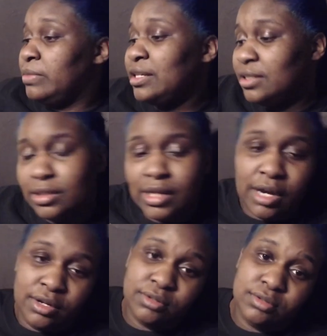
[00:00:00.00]
these
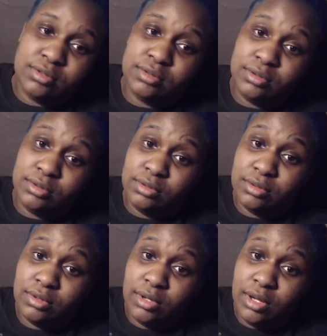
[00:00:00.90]
tacos.
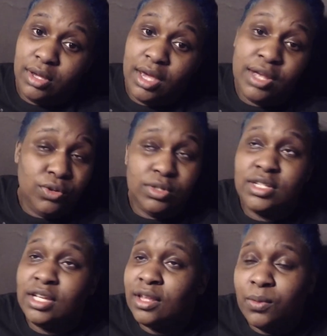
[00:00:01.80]
And you can take
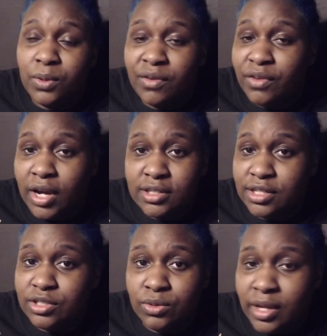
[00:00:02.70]
that in whatever
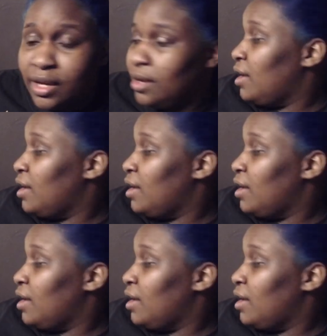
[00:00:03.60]
context you'd like.